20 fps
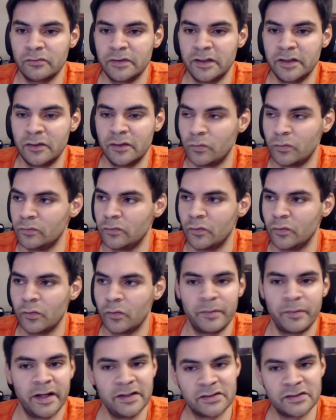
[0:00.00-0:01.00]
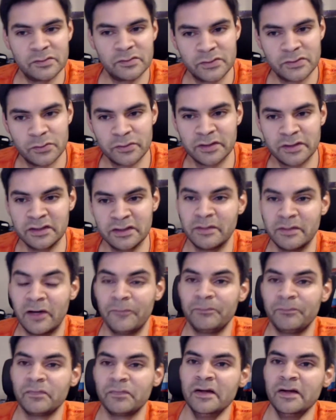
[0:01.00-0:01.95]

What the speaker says: you know, well, what pace are we talking about?